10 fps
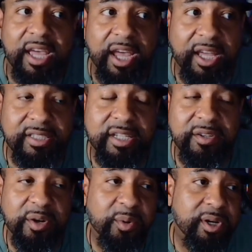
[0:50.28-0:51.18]
I said, you
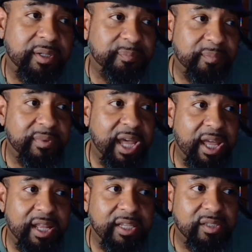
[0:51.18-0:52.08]
know what? That
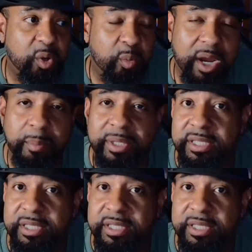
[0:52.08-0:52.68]
is so rampant.